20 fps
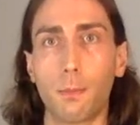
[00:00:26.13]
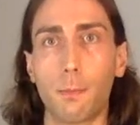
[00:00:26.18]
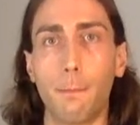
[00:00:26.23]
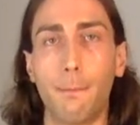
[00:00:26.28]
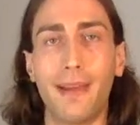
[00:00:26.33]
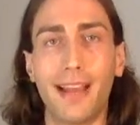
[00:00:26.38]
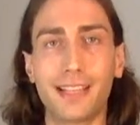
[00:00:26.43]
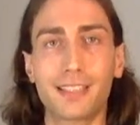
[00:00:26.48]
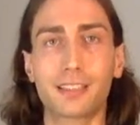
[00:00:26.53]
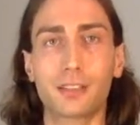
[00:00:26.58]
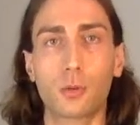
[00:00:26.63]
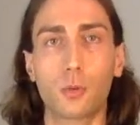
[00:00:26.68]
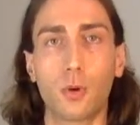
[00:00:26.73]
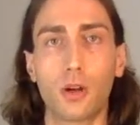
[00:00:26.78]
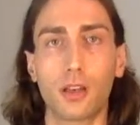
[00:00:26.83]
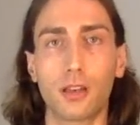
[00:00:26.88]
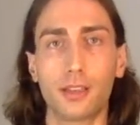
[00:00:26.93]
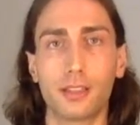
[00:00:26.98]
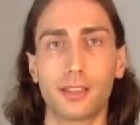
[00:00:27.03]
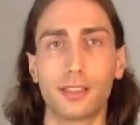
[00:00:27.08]
best
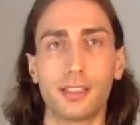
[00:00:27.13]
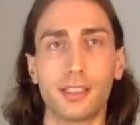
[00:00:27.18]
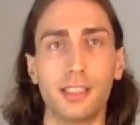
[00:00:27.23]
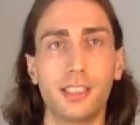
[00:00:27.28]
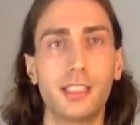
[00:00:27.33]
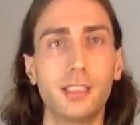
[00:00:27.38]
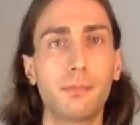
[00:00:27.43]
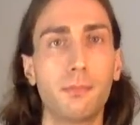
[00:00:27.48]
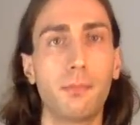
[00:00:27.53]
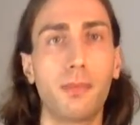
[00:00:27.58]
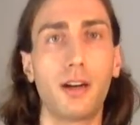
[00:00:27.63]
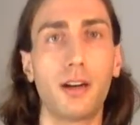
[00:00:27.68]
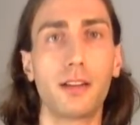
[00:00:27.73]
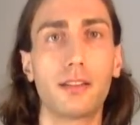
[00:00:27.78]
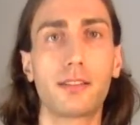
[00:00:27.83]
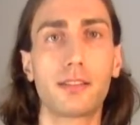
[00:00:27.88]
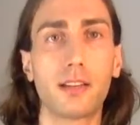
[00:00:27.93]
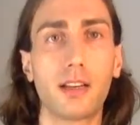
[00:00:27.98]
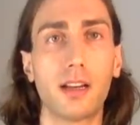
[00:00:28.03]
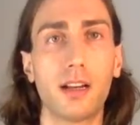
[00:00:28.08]
quality,
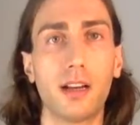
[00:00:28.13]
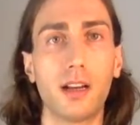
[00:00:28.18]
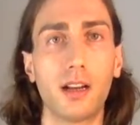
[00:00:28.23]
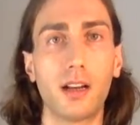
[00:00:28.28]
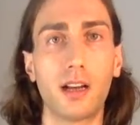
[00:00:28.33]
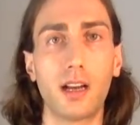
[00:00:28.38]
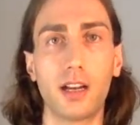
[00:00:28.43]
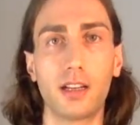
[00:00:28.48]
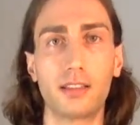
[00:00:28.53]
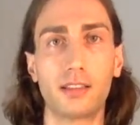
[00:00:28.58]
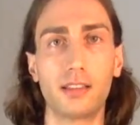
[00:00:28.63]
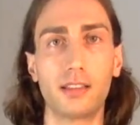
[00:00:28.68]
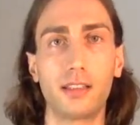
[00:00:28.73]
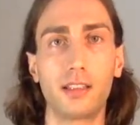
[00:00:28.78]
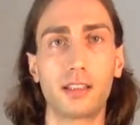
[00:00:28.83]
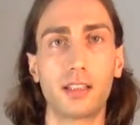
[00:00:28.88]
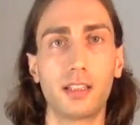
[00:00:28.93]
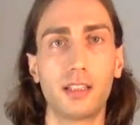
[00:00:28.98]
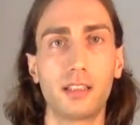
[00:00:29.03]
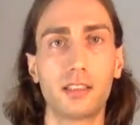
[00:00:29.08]
but I
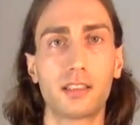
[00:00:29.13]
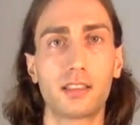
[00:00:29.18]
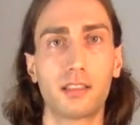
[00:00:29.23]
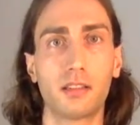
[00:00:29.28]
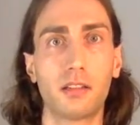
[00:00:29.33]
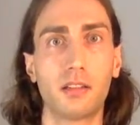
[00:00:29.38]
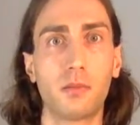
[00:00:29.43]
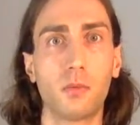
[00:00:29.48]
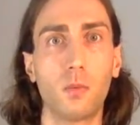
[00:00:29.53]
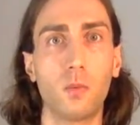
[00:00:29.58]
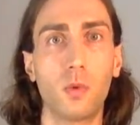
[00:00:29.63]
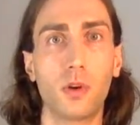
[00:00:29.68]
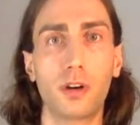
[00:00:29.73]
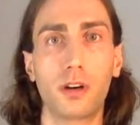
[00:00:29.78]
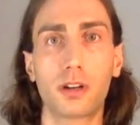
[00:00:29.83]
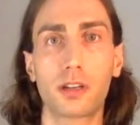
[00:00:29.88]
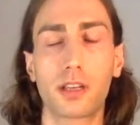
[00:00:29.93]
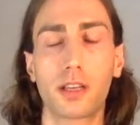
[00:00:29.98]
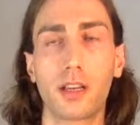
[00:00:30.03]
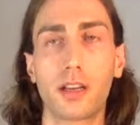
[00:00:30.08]
think it's
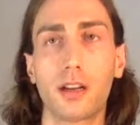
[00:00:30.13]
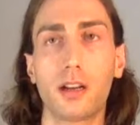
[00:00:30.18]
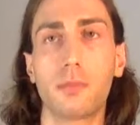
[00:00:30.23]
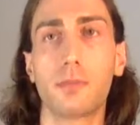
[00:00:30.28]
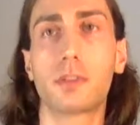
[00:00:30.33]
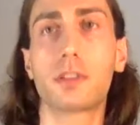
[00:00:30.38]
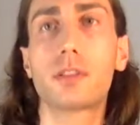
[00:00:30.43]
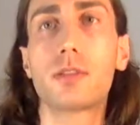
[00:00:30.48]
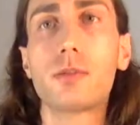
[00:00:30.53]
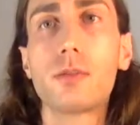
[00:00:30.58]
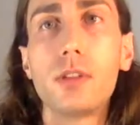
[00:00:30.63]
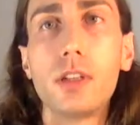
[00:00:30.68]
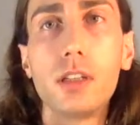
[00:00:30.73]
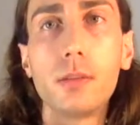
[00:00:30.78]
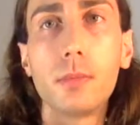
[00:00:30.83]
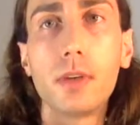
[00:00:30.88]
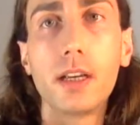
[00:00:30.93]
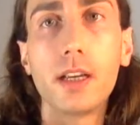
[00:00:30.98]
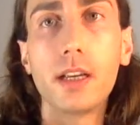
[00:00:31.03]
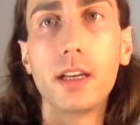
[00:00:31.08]
working. I'm
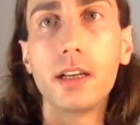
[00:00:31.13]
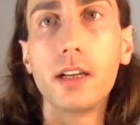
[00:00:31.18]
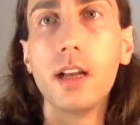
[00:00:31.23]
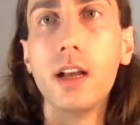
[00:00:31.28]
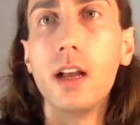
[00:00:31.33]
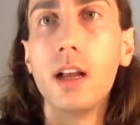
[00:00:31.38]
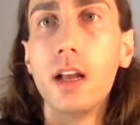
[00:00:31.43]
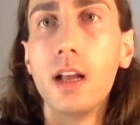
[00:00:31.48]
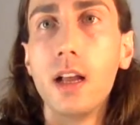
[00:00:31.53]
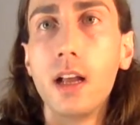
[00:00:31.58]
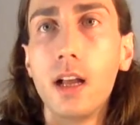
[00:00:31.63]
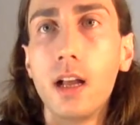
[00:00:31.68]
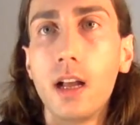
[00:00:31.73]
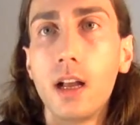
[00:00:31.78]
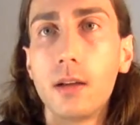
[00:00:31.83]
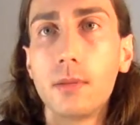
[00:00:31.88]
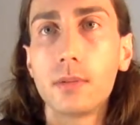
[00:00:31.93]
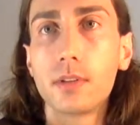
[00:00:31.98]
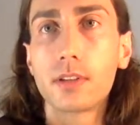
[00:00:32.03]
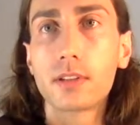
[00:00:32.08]
streaming.
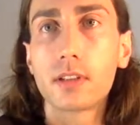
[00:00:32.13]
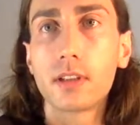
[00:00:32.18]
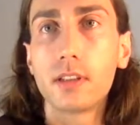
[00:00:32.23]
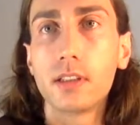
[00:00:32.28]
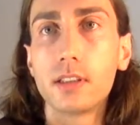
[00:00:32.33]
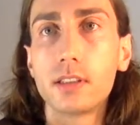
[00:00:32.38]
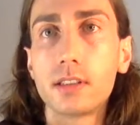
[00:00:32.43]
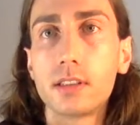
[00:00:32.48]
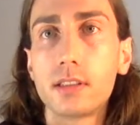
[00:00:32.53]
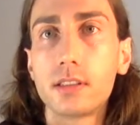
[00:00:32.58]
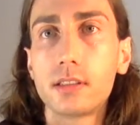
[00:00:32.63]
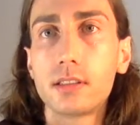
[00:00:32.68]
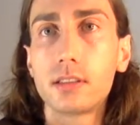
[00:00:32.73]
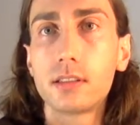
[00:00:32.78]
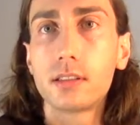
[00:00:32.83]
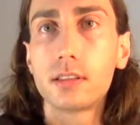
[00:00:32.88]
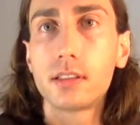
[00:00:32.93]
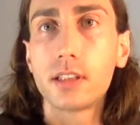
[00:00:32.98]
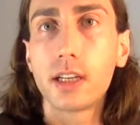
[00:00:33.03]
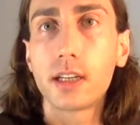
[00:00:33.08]
I'm just gonna
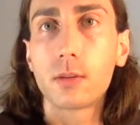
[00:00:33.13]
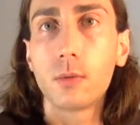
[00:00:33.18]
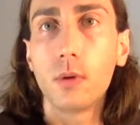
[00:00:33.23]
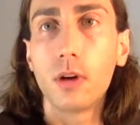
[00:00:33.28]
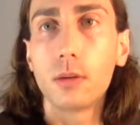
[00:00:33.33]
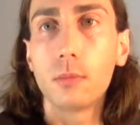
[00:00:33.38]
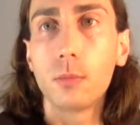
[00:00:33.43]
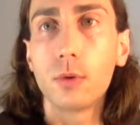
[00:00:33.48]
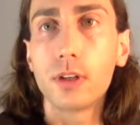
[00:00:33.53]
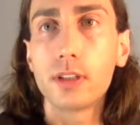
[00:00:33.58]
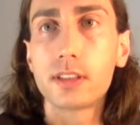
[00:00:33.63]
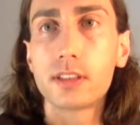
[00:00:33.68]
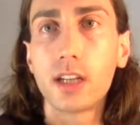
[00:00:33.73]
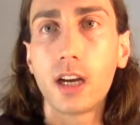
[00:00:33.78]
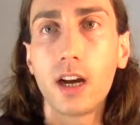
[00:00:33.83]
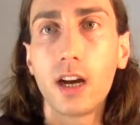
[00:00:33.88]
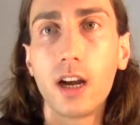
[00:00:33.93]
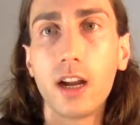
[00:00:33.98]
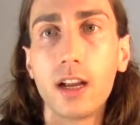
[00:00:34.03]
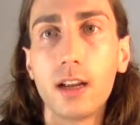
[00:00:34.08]
check one more
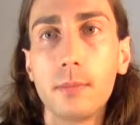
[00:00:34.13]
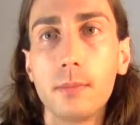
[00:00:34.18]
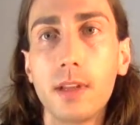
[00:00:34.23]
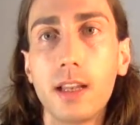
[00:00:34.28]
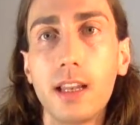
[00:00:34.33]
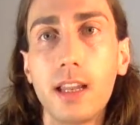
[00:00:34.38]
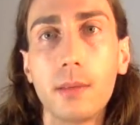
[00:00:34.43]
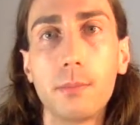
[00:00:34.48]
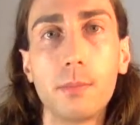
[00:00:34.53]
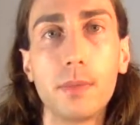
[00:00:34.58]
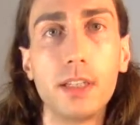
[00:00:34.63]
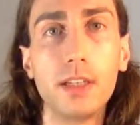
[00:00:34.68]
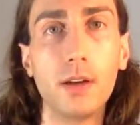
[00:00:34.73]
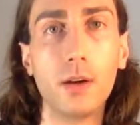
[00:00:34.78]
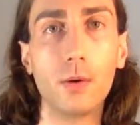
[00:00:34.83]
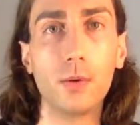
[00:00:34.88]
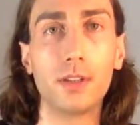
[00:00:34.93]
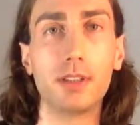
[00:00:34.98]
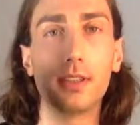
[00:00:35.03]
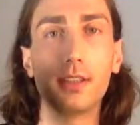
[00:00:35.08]
time. Let me
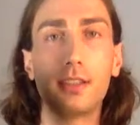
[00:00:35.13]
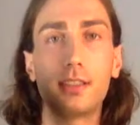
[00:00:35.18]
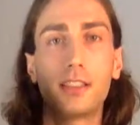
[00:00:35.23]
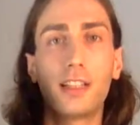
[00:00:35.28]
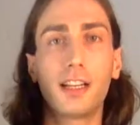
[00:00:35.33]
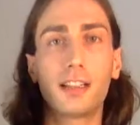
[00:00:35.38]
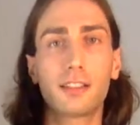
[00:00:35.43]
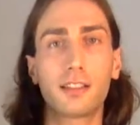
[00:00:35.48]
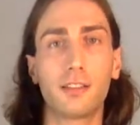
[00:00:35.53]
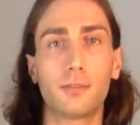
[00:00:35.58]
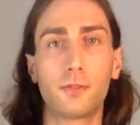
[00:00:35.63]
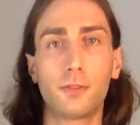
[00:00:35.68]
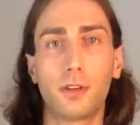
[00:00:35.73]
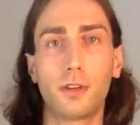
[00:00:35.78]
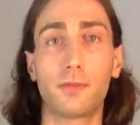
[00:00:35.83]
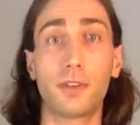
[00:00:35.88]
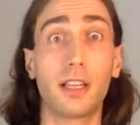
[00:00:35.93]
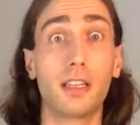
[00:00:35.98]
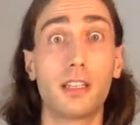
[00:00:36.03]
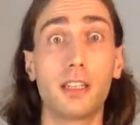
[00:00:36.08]
know in the chat
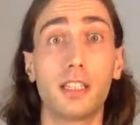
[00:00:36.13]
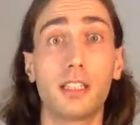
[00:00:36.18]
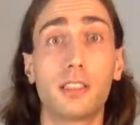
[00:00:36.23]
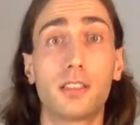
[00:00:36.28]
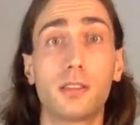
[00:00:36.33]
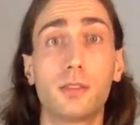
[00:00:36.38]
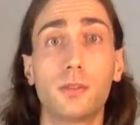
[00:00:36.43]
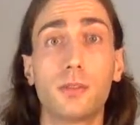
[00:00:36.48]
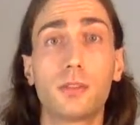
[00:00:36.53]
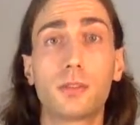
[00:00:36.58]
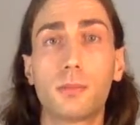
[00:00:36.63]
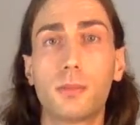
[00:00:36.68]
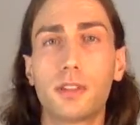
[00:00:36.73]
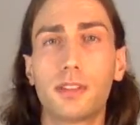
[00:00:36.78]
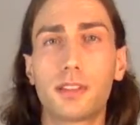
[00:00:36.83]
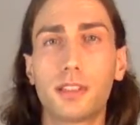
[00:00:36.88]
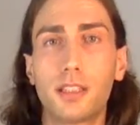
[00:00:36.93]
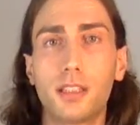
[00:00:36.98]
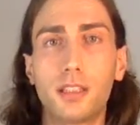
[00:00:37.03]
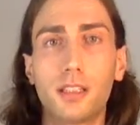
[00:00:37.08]
if you have any
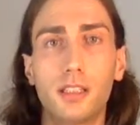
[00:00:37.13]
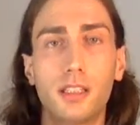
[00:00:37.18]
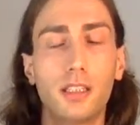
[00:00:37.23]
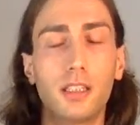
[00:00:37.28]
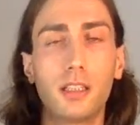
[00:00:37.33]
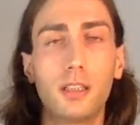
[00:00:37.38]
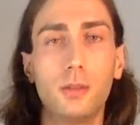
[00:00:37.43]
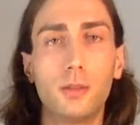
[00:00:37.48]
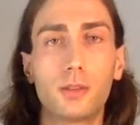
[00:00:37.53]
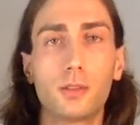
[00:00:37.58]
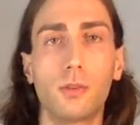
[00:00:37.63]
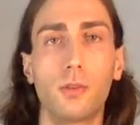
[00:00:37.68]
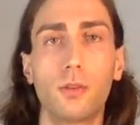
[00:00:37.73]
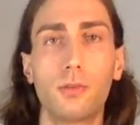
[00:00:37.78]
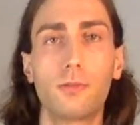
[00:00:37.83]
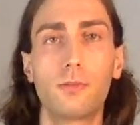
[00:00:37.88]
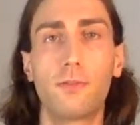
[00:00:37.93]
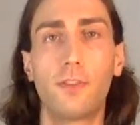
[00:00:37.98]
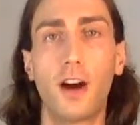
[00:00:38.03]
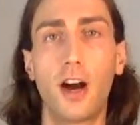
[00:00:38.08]
issues, but it
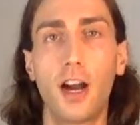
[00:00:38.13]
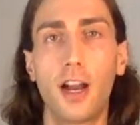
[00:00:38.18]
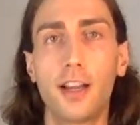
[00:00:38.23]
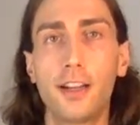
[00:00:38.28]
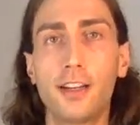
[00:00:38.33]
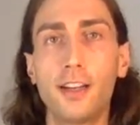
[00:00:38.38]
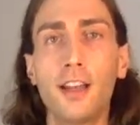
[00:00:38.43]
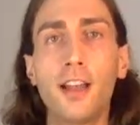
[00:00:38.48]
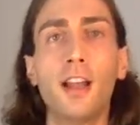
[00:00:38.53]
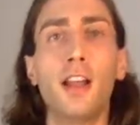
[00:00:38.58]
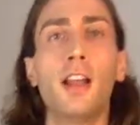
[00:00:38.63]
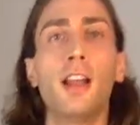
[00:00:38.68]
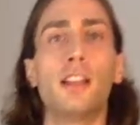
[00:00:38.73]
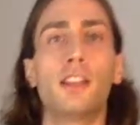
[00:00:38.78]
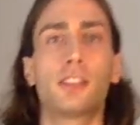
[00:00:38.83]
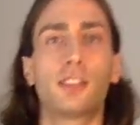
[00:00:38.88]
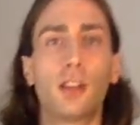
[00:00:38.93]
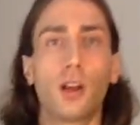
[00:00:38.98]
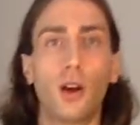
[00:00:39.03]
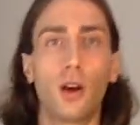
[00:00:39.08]
looks all fine.
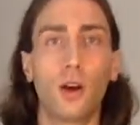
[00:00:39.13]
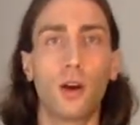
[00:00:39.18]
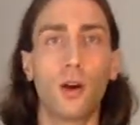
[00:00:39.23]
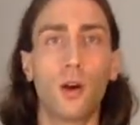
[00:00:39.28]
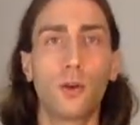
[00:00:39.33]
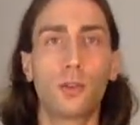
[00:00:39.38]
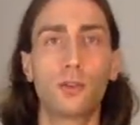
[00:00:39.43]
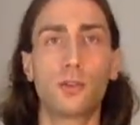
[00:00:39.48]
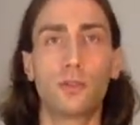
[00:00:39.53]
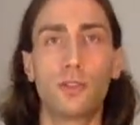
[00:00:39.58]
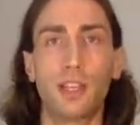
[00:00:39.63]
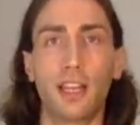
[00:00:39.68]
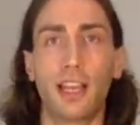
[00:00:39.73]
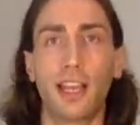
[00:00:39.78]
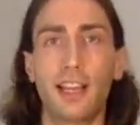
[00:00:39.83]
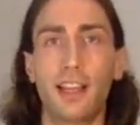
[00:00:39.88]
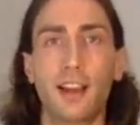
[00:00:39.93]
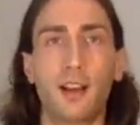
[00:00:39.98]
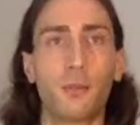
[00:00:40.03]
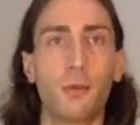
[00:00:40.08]
So
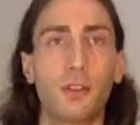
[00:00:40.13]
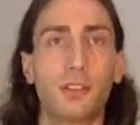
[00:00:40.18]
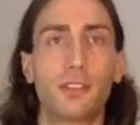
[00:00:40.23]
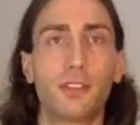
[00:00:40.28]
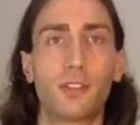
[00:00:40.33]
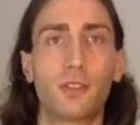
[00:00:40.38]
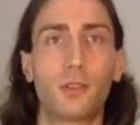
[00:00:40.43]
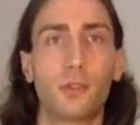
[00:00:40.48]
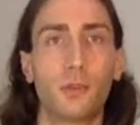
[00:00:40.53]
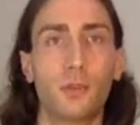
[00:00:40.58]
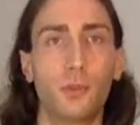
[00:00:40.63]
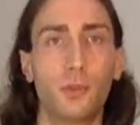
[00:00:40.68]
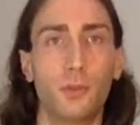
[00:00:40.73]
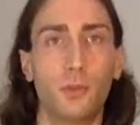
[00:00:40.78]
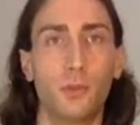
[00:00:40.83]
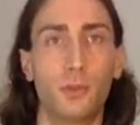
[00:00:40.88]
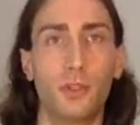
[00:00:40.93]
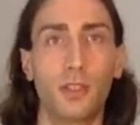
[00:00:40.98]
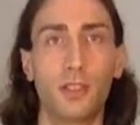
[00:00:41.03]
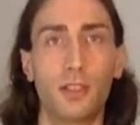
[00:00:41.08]
today I wanted
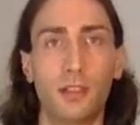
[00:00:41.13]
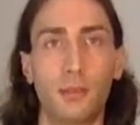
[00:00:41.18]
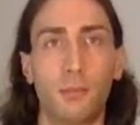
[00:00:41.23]
to